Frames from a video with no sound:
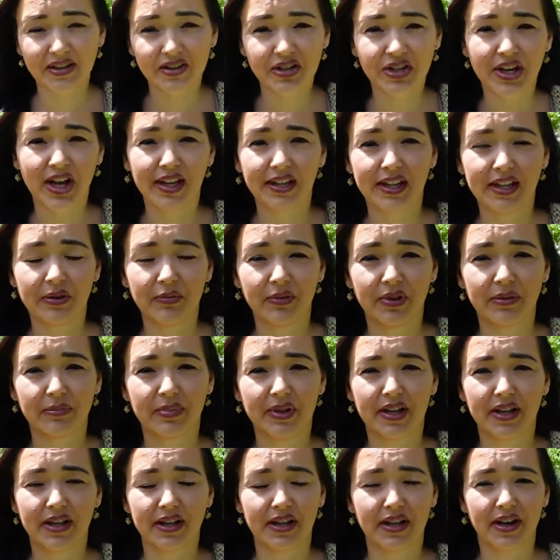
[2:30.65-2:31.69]
jelly would
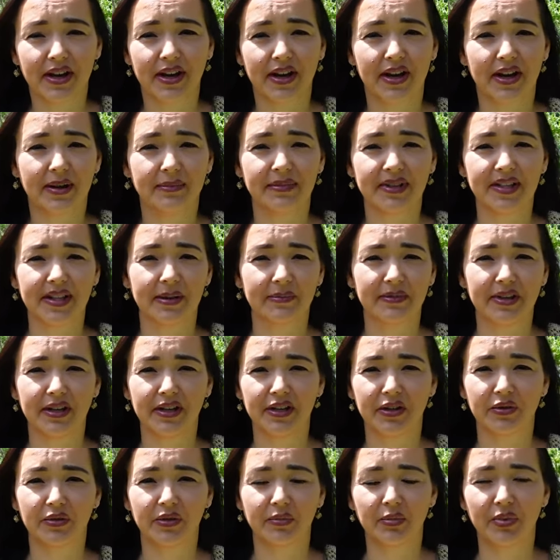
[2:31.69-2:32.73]
be um,
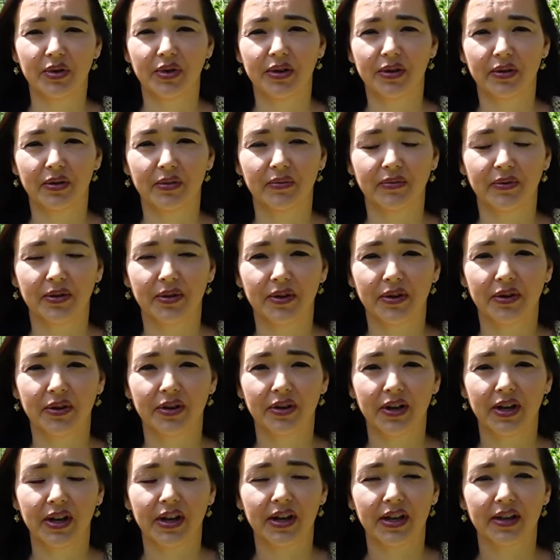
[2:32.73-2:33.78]
something you would put
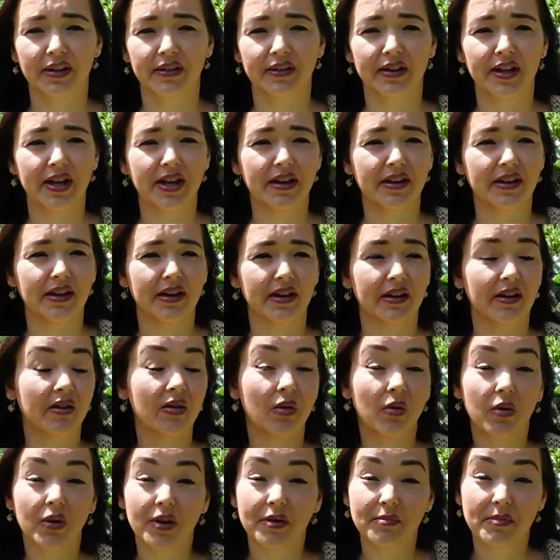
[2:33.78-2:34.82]
over like a
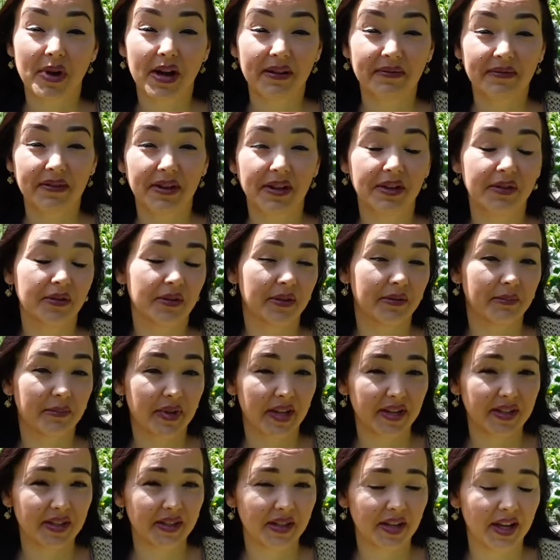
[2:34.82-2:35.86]
corn muffin or a
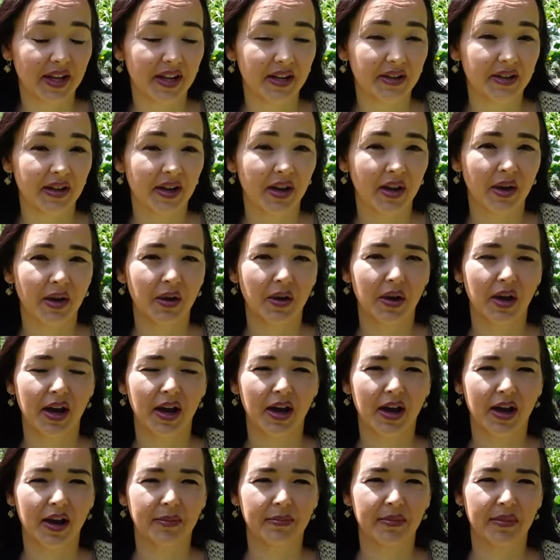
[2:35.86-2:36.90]
biscuit.
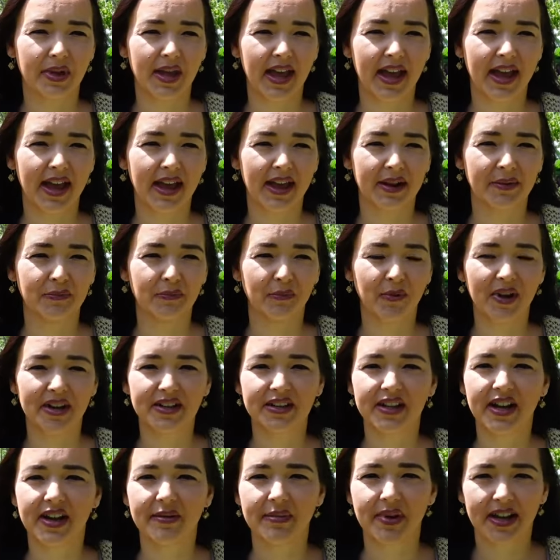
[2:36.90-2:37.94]
Um, and
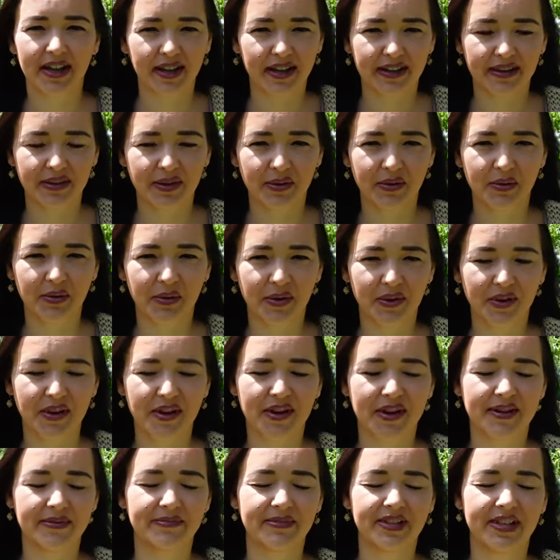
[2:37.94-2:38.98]
one time I had the corn
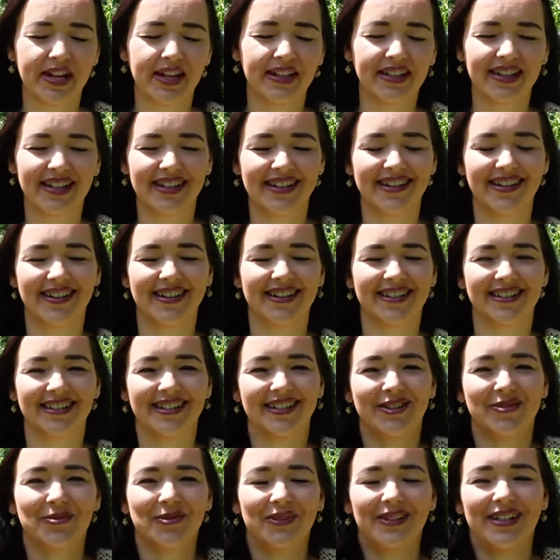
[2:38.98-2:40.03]
cob jelly not
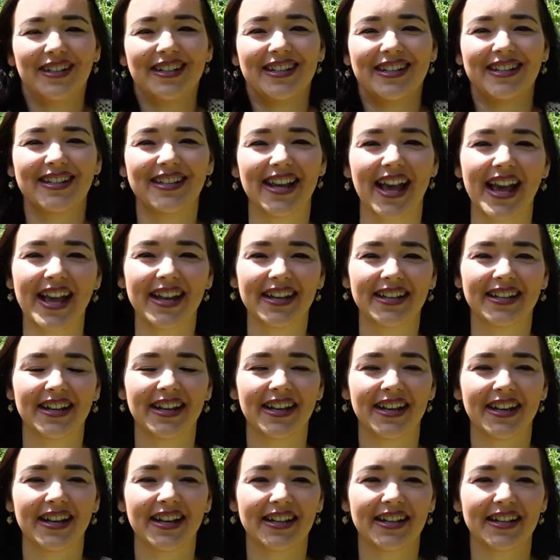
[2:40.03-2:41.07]
totally set,
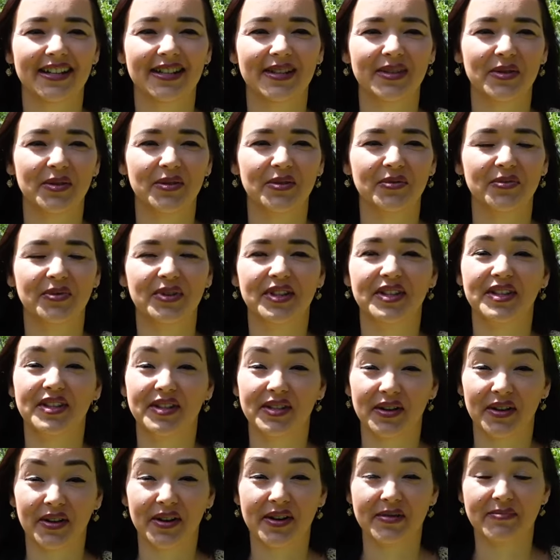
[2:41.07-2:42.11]
so it was
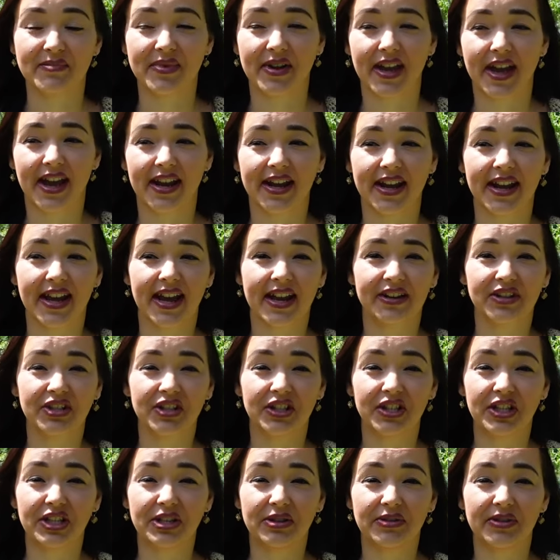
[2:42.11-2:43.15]
syrup, and I
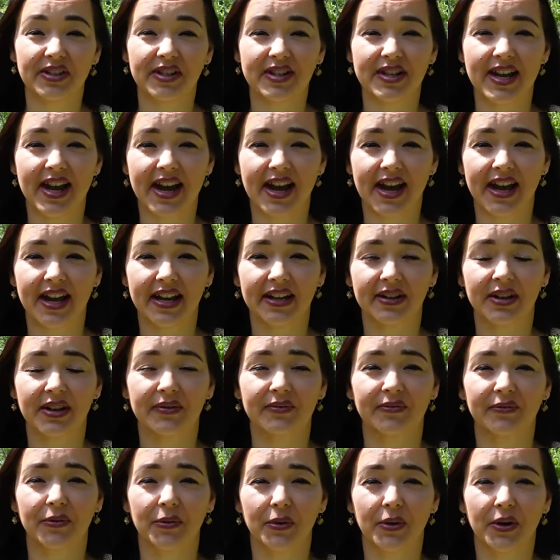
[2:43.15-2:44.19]
actually used that
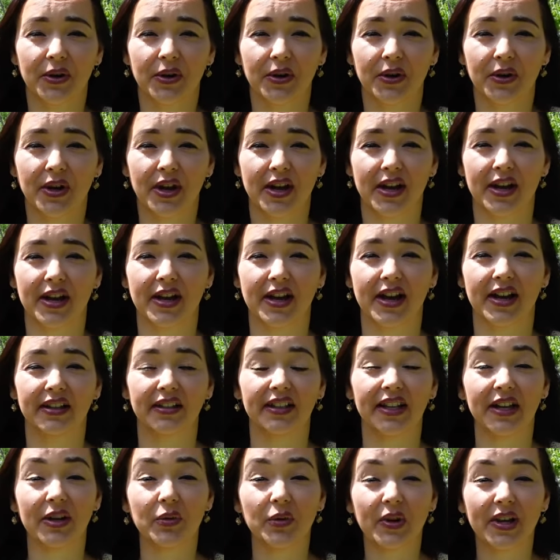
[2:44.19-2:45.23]
for uh, a
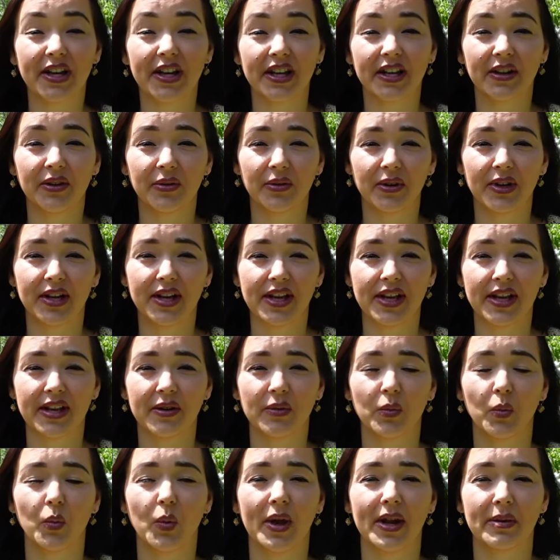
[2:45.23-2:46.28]
liquid
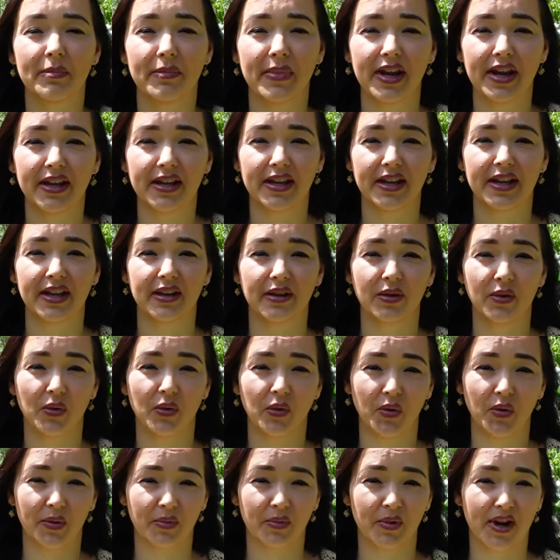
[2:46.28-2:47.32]
ingredient when making
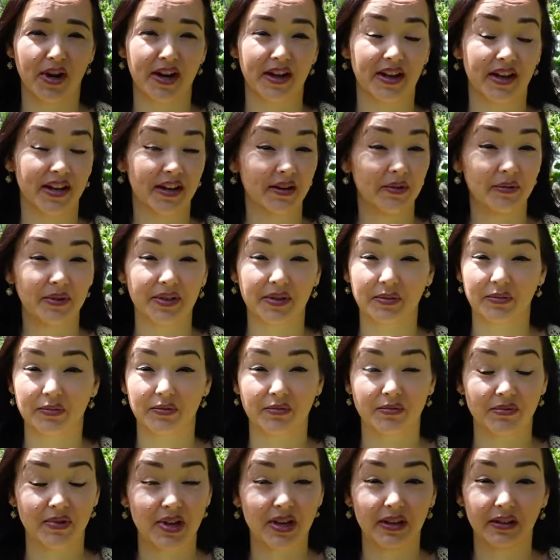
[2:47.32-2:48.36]
cornbread, and it was
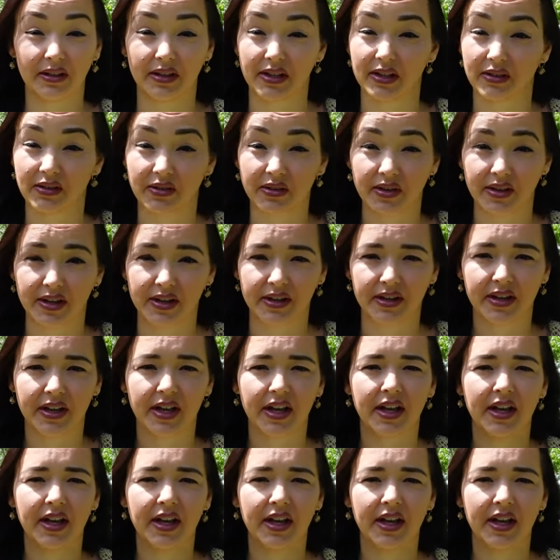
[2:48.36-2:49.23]
really good.